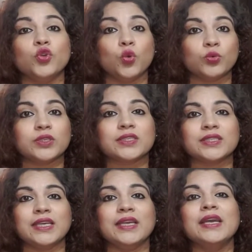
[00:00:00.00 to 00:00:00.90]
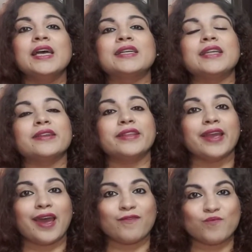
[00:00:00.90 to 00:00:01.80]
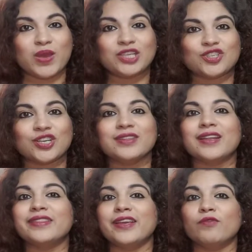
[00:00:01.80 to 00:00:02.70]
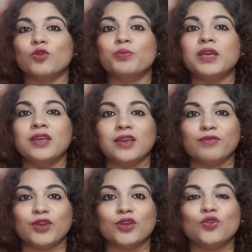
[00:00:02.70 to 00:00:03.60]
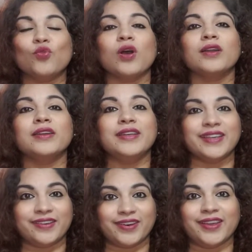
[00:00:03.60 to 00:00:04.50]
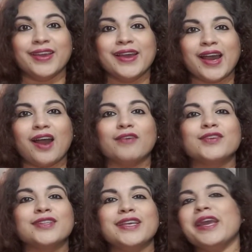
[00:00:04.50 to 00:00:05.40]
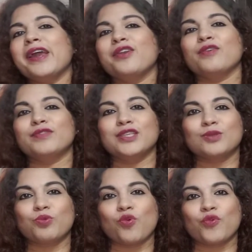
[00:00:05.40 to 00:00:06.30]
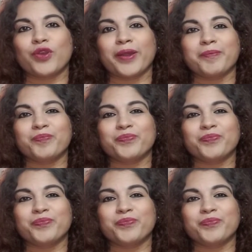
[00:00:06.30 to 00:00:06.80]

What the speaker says: you would see that they have mentioned that they would be giving you a degree after the end of this program.